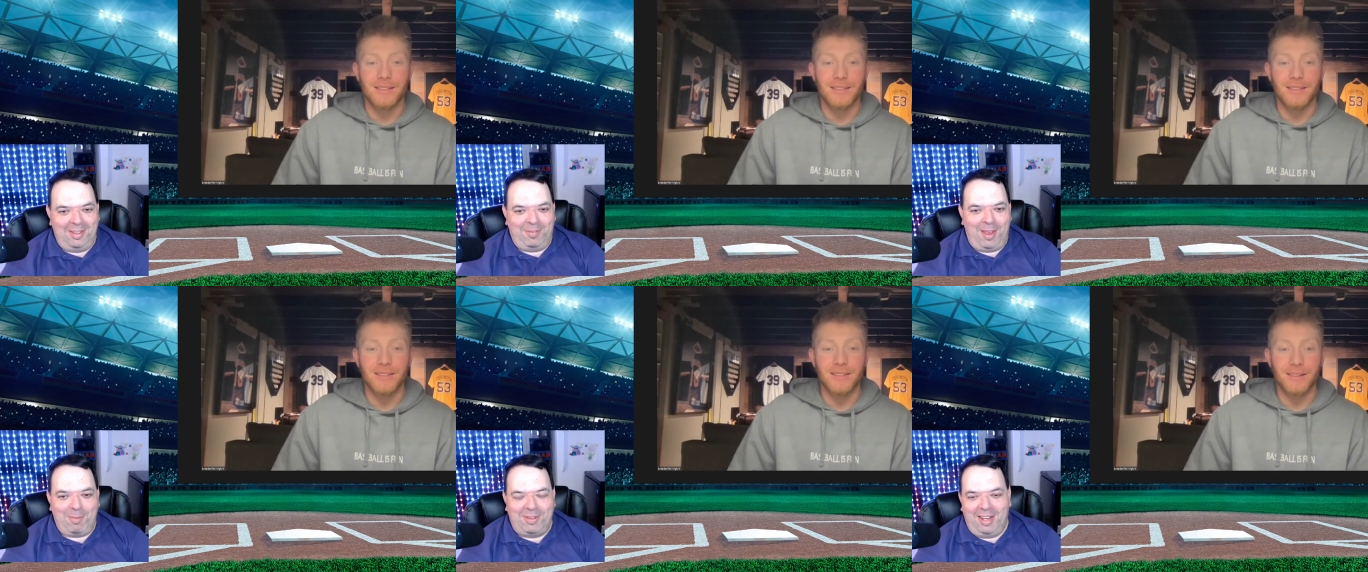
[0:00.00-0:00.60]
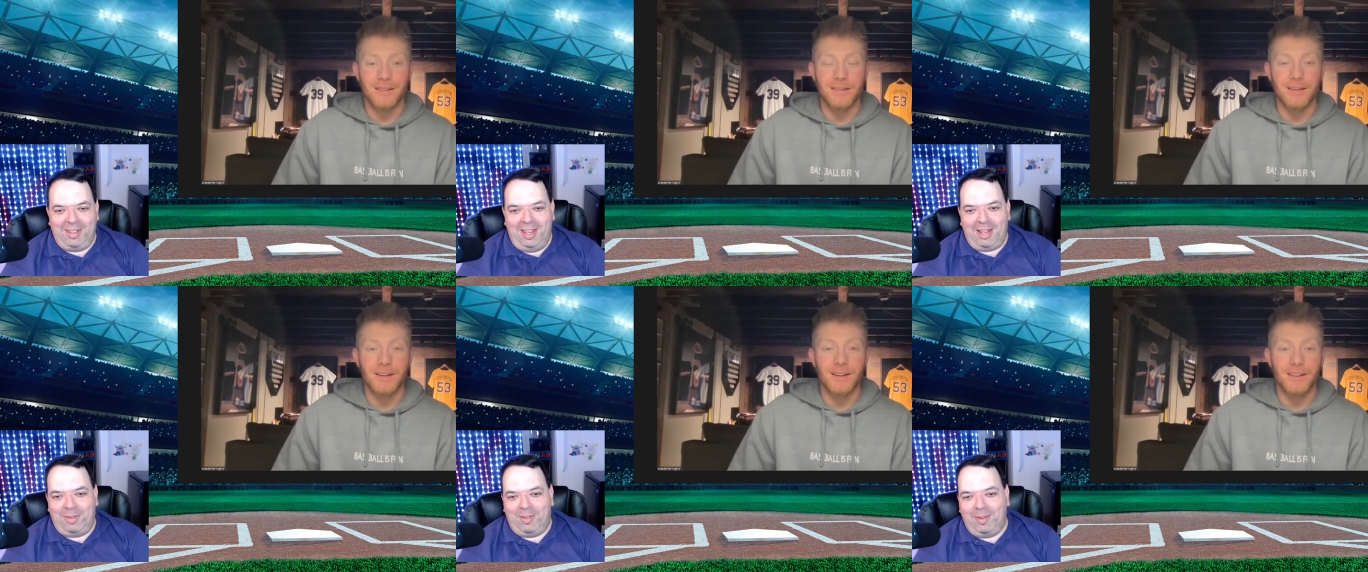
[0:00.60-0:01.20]
Speaker 1: family's got
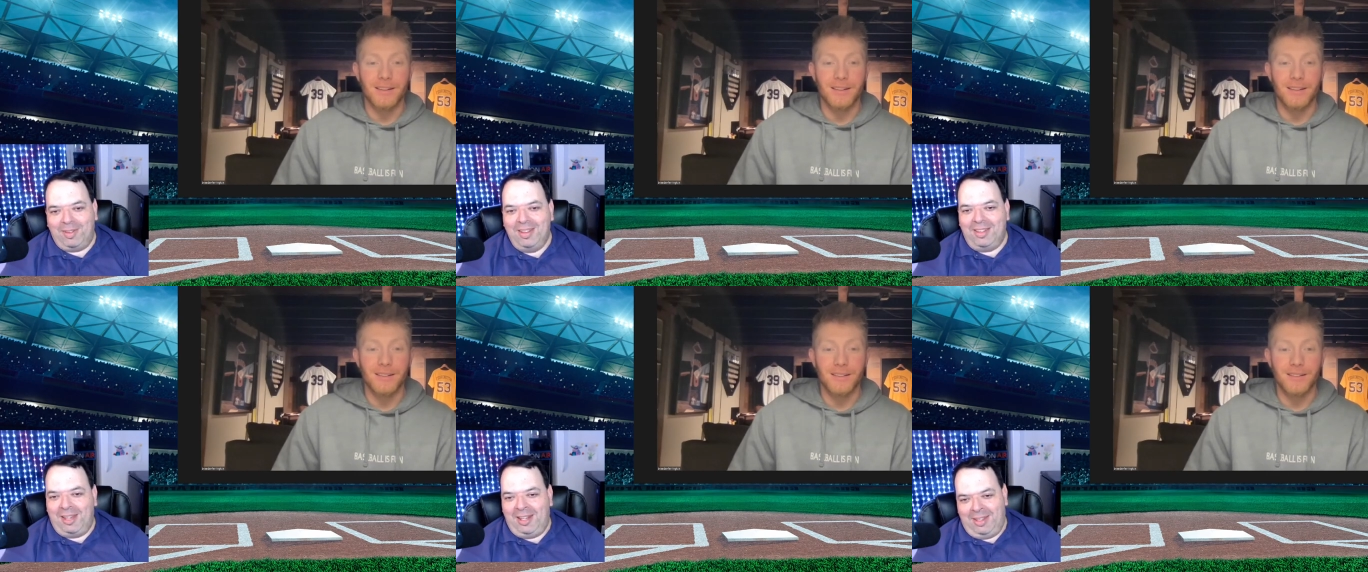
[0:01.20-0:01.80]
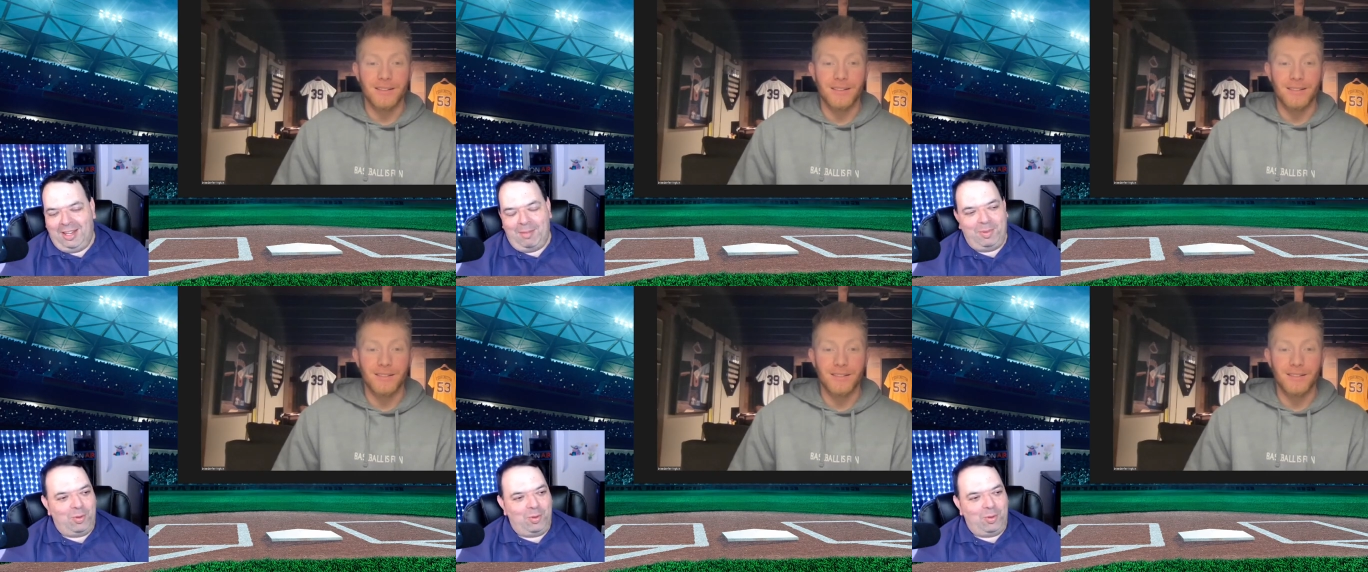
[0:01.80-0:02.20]
to take up the